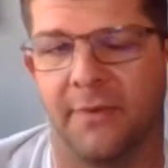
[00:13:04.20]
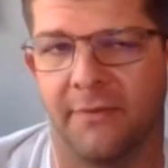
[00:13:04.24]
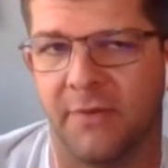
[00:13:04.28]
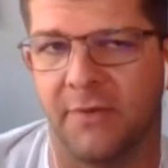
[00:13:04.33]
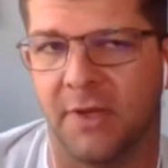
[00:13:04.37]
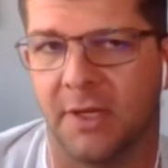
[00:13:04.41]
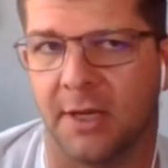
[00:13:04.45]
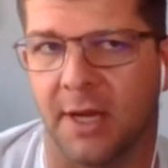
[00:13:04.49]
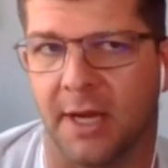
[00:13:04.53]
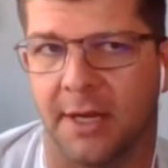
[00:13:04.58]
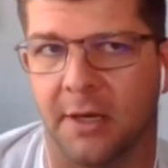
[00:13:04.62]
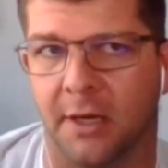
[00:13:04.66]

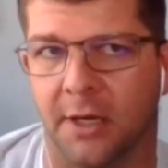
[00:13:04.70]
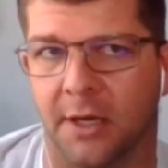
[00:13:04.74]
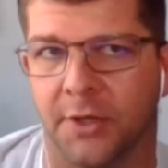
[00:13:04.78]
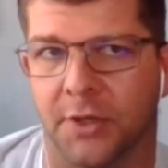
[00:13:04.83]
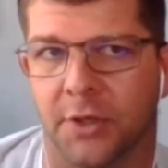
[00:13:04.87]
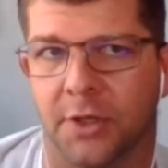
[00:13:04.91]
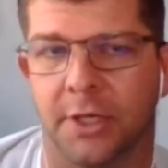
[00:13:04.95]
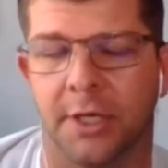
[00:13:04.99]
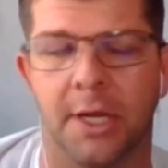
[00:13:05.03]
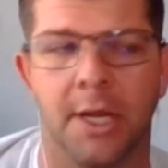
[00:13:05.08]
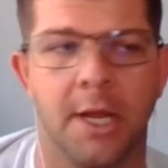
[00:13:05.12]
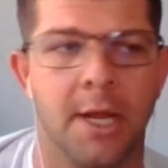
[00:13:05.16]

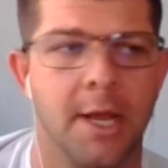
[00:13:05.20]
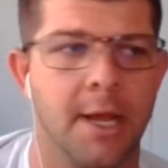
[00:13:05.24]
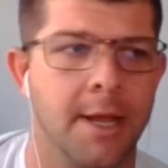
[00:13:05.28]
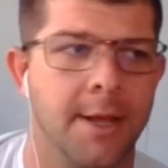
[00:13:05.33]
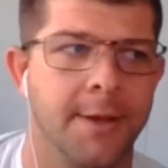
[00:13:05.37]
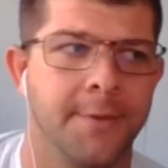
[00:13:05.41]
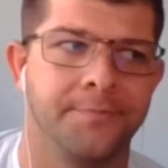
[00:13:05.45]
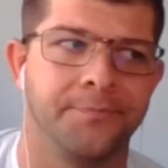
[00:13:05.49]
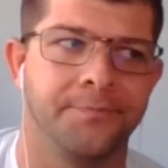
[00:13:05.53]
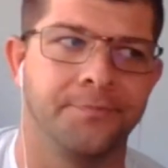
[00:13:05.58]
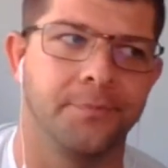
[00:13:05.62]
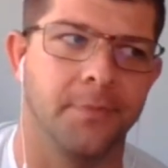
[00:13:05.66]
5,900.
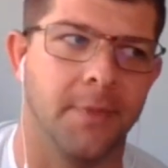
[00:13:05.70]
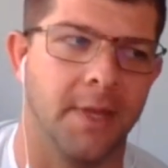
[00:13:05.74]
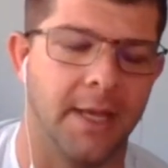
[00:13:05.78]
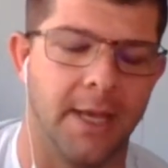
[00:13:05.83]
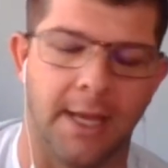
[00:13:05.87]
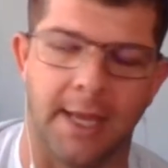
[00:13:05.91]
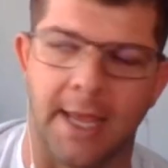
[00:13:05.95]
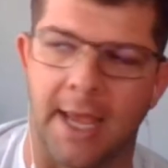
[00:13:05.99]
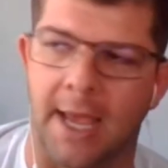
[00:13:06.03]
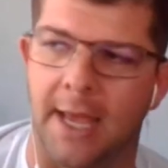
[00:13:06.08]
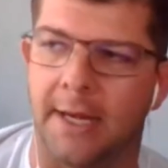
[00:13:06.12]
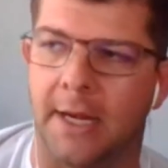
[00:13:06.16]

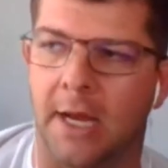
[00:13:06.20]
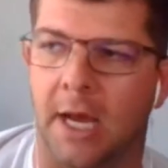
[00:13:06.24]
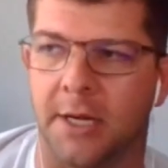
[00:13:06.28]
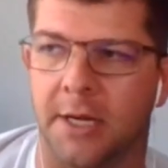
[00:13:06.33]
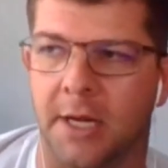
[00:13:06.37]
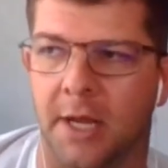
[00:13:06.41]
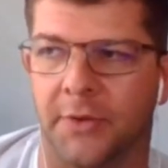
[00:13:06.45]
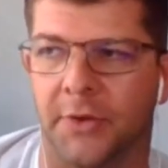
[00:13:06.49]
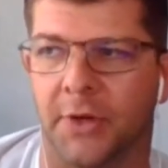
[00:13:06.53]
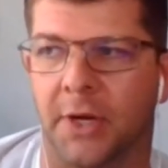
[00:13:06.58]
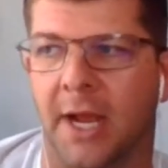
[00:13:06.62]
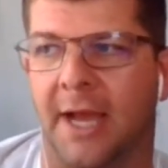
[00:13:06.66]
Again,
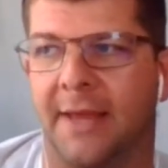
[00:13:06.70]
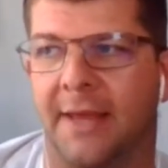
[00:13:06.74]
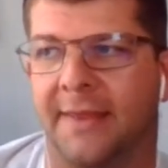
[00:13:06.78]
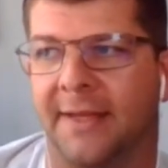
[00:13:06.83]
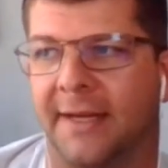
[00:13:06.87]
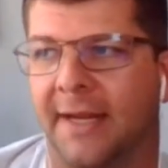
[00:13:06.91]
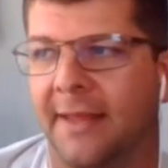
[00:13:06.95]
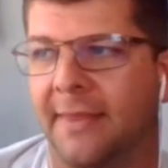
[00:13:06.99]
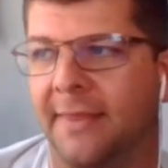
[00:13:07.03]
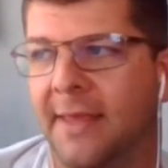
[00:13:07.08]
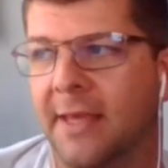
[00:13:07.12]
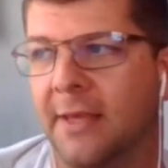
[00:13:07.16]
another guy
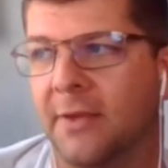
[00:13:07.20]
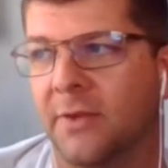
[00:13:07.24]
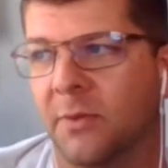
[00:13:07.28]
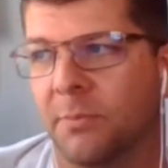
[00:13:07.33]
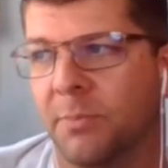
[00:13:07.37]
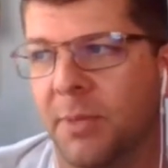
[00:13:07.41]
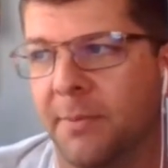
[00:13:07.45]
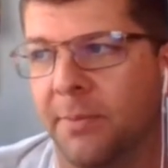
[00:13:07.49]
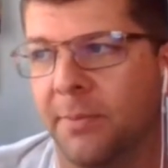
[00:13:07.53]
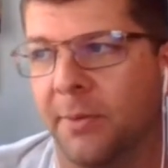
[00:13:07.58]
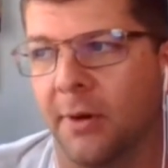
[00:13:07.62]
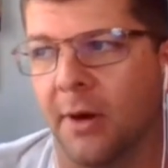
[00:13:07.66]
that I think some
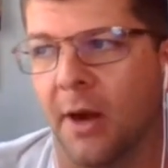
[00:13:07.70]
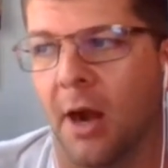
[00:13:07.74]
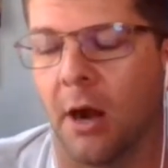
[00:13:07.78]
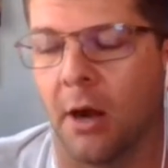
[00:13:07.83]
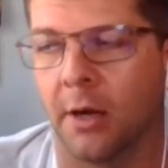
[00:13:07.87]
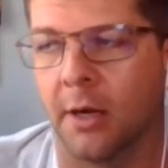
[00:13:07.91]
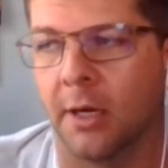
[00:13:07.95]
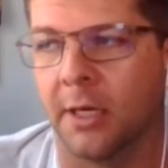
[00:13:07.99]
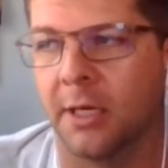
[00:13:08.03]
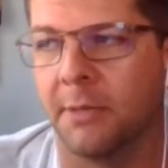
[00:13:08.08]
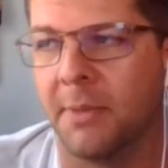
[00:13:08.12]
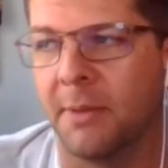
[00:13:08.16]
people
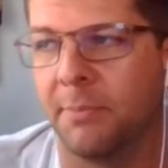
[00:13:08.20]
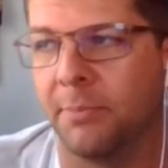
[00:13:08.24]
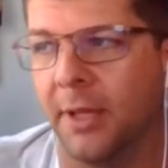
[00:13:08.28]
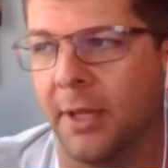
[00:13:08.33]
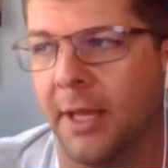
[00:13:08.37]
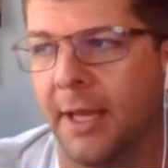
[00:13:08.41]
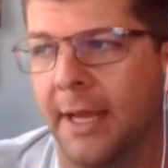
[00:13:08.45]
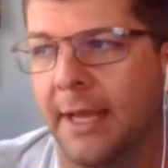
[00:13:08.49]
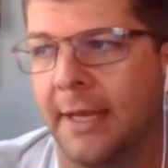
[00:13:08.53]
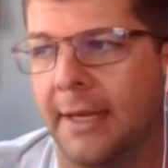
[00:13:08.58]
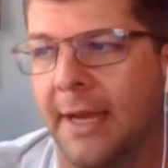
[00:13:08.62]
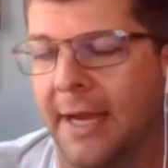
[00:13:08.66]
are going to be
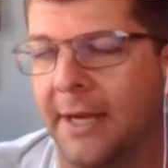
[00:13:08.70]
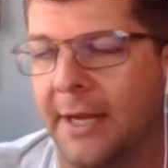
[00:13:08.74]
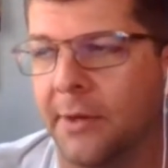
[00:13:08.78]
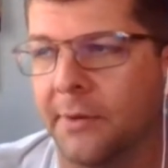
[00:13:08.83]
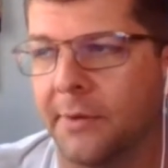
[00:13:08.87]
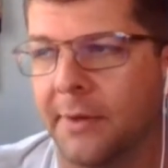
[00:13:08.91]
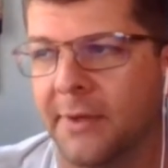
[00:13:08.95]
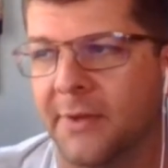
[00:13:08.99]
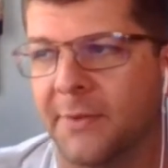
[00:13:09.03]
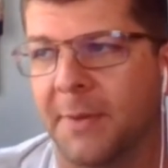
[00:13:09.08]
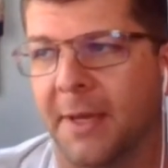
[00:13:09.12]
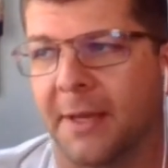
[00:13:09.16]
playing. I
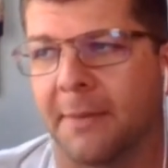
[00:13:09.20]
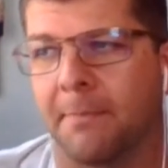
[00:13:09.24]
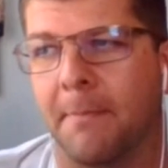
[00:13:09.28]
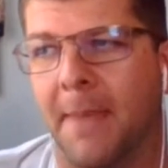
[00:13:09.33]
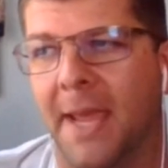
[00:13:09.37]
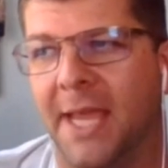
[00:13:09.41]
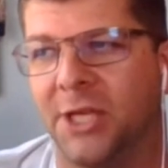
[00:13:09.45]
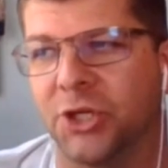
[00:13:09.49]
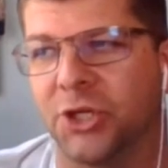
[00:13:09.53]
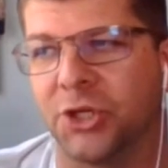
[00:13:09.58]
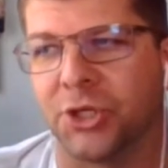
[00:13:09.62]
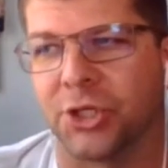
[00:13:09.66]
don't expect
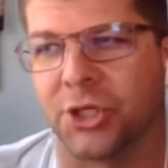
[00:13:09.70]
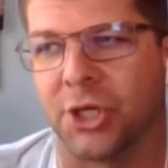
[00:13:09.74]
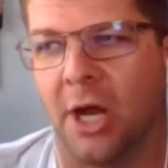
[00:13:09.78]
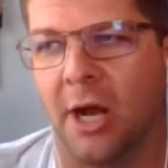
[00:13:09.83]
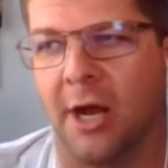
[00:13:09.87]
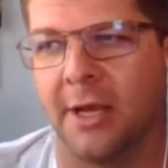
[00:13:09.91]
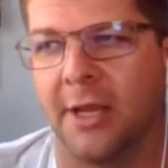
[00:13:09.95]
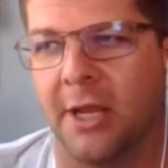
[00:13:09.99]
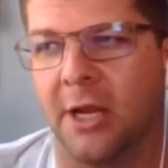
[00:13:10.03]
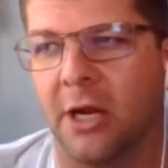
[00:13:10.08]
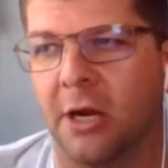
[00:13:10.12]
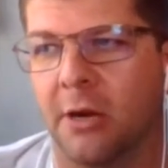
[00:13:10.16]
major
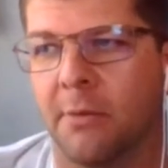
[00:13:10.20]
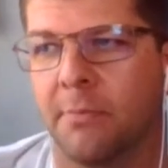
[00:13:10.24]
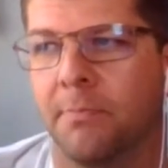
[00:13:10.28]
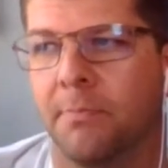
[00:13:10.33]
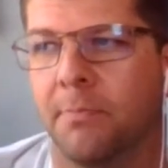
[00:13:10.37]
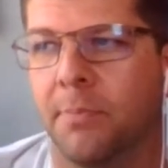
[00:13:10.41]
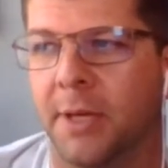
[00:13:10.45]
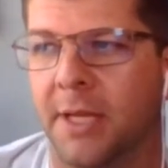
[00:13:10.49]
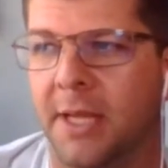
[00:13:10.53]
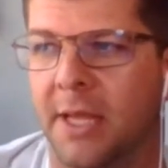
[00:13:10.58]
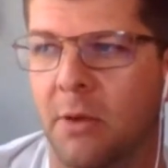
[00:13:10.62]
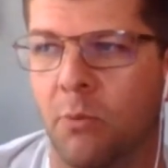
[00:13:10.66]
chalk here,
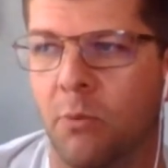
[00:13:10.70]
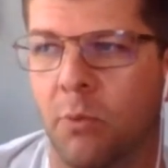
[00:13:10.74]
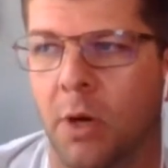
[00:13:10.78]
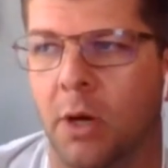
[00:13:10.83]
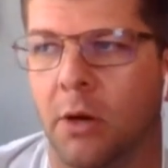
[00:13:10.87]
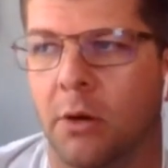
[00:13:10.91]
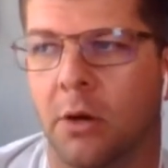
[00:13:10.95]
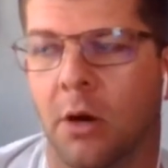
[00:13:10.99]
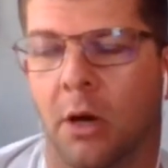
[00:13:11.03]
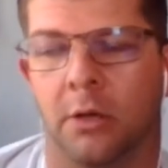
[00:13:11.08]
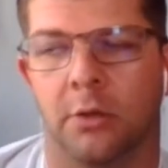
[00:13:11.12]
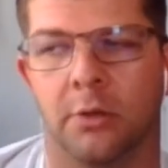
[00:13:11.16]
but he
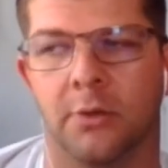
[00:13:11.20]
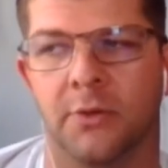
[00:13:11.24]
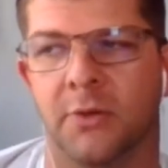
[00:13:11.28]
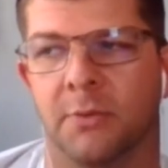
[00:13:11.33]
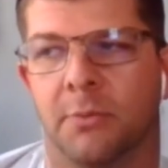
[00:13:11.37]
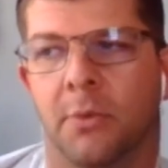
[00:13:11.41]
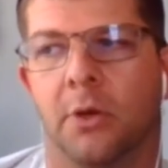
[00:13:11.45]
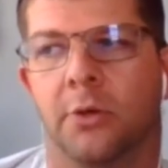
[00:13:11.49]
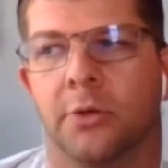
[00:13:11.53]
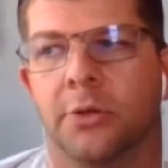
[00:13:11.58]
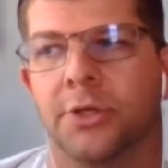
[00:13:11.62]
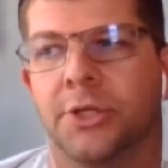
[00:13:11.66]
will garner
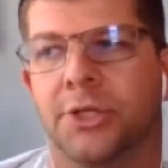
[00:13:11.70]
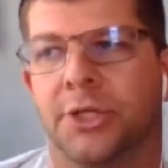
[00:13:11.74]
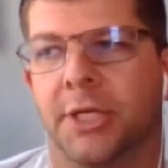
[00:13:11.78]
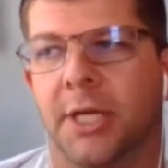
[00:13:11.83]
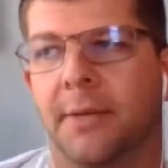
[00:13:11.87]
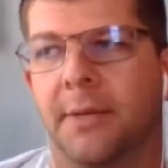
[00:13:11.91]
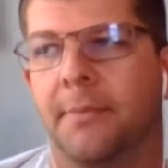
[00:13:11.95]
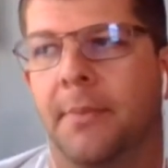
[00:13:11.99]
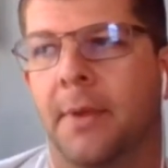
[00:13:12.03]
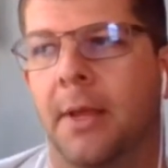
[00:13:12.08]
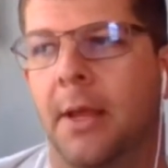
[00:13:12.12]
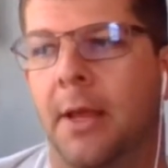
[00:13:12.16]
some
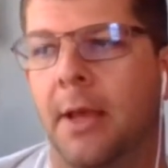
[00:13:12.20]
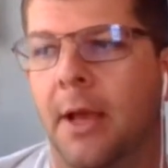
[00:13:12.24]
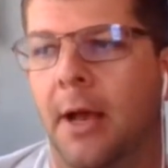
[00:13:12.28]
ownership.